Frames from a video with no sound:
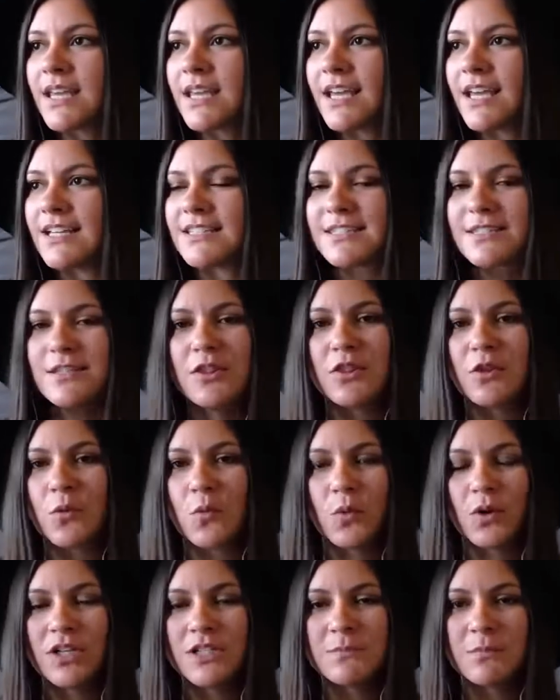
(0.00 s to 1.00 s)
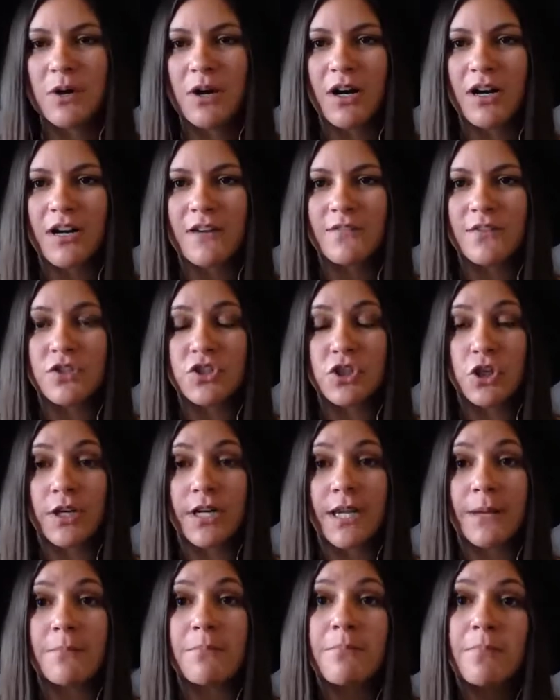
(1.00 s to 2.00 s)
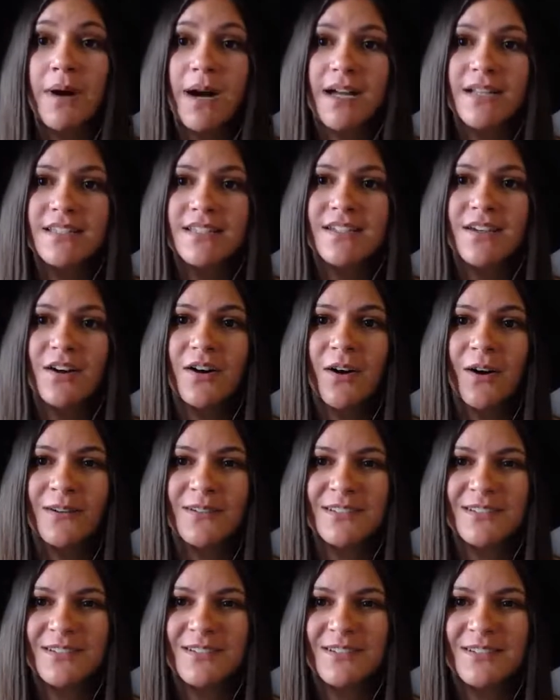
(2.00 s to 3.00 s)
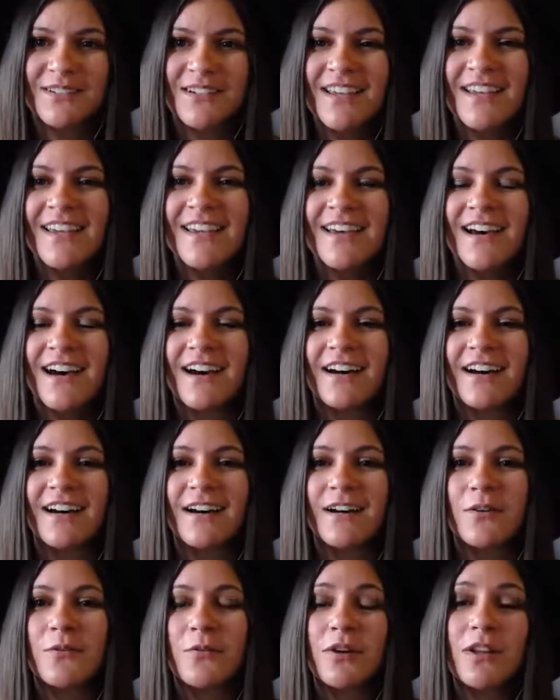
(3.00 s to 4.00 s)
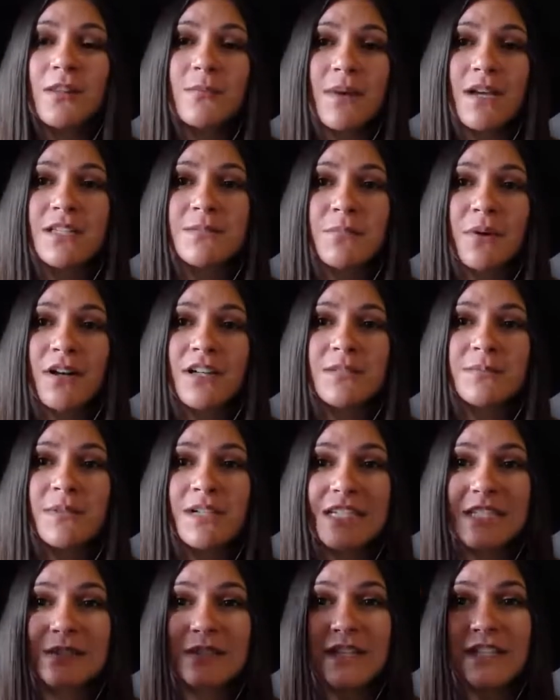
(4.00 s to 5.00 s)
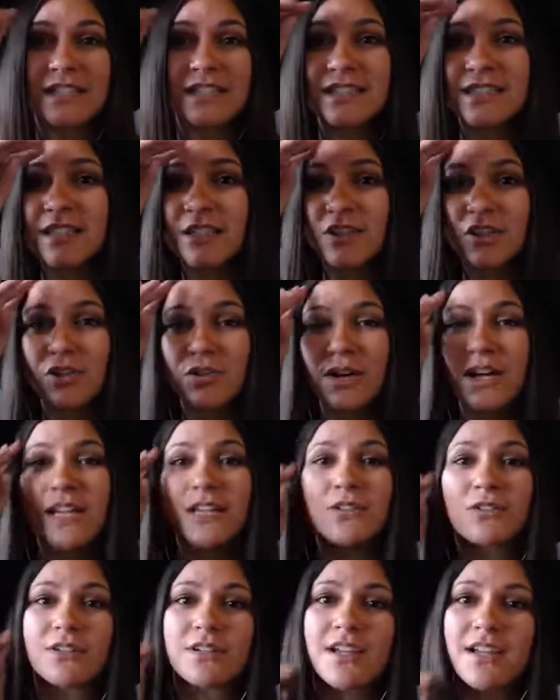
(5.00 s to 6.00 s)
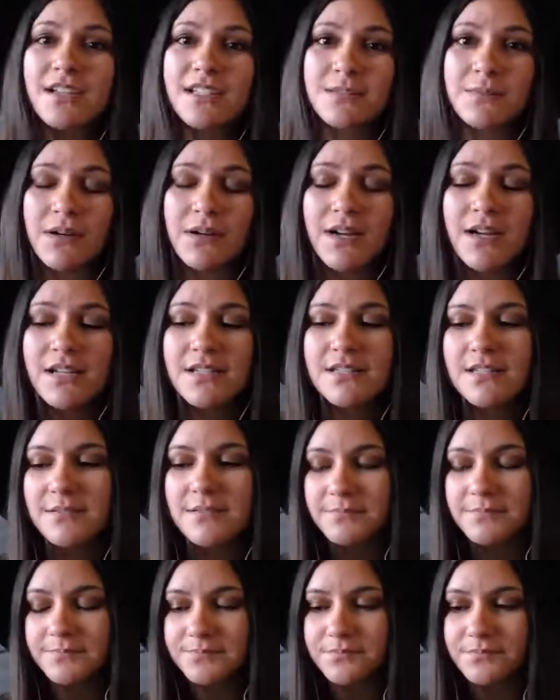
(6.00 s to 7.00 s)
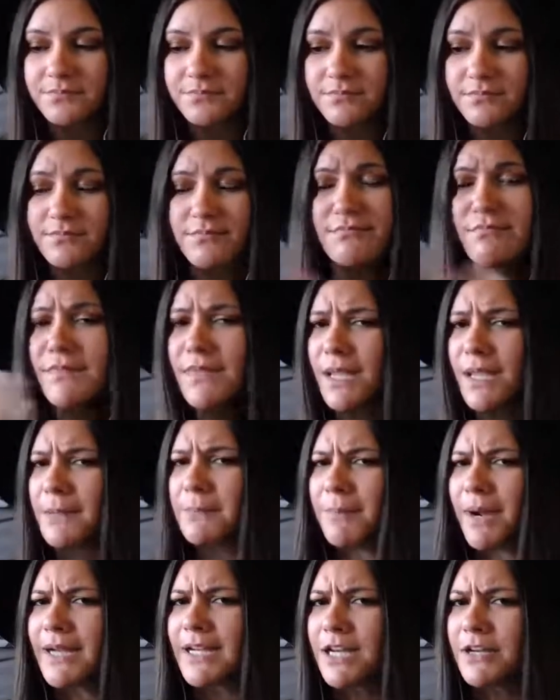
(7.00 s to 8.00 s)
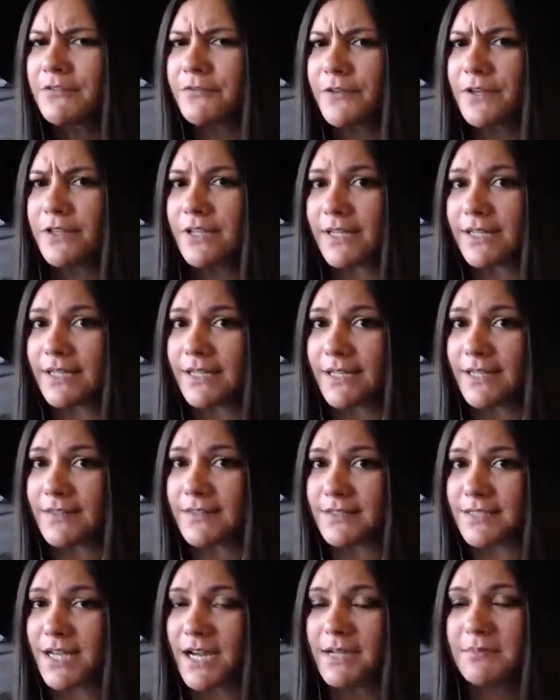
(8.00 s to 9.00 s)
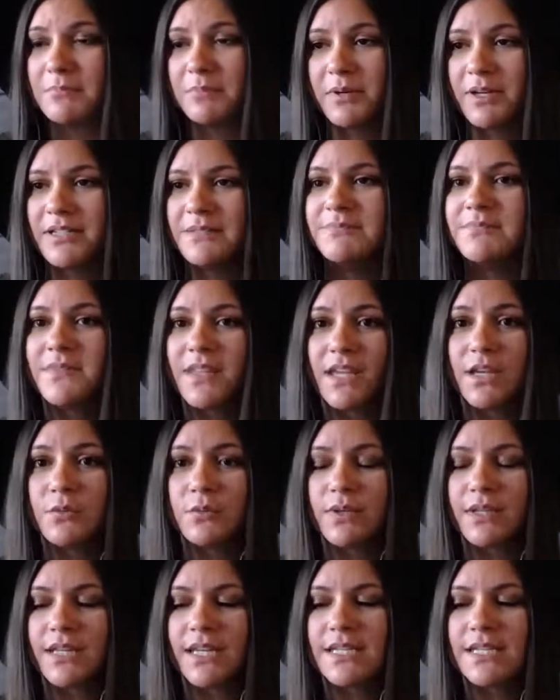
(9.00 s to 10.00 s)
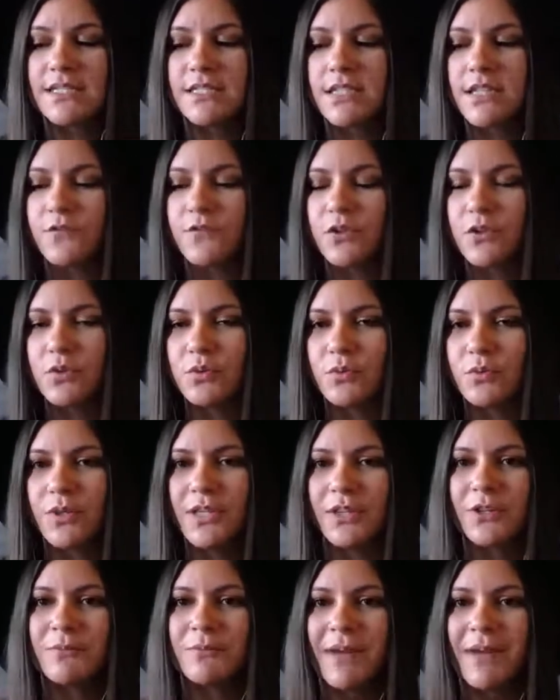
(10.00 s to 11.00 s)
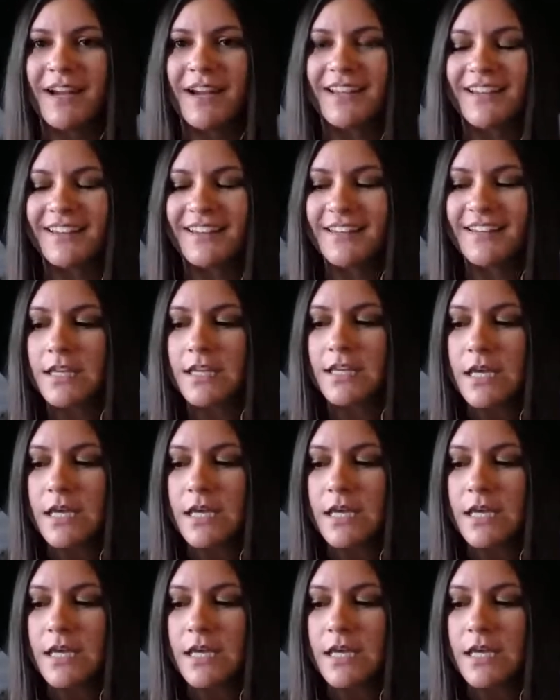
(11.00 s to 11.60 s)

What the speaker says: It's the worst part of the journey, but also one of the best parts because it's such a great learning experience. Might not feel like it at the time, but it really is if you really look back at it.